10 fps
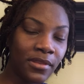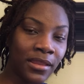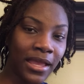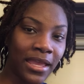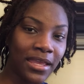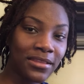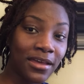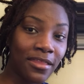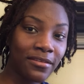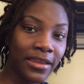like the
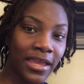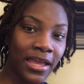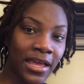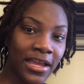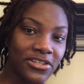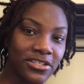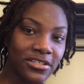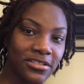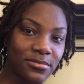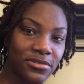other day, I actually
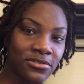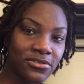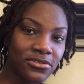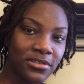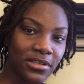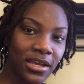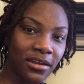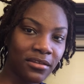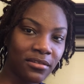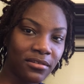took some scissors and
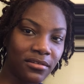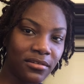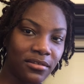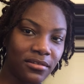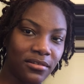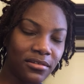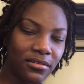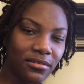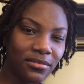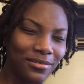kind of
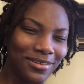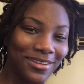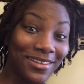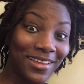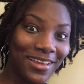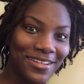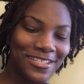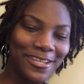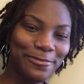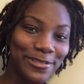cut some